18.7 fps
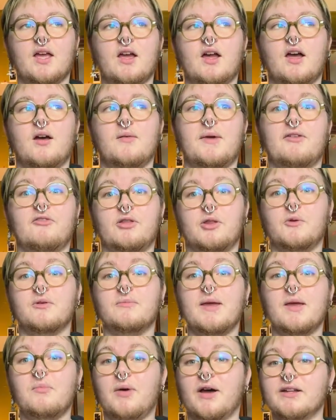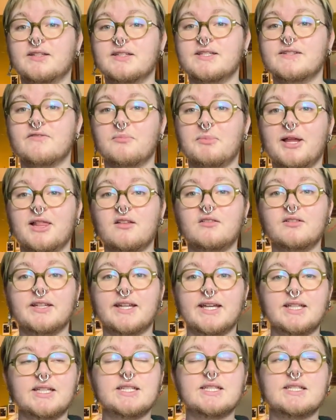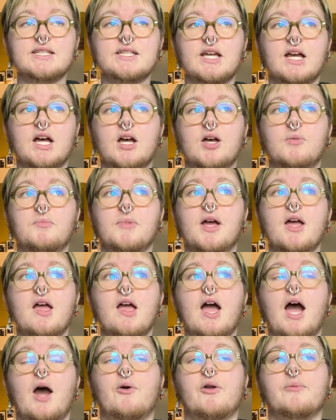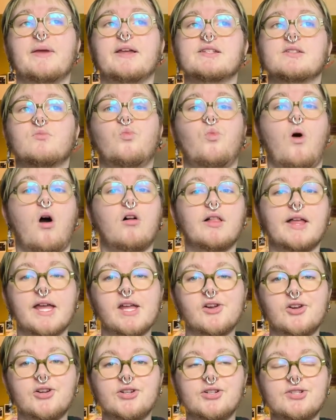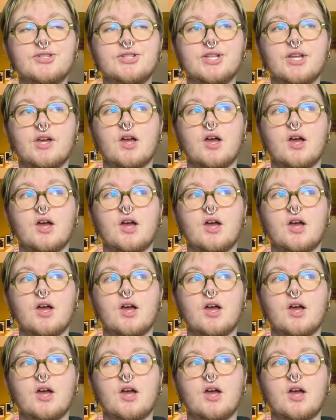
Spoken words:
I really want to make buttons for my little knits. I want to make some wall hangers.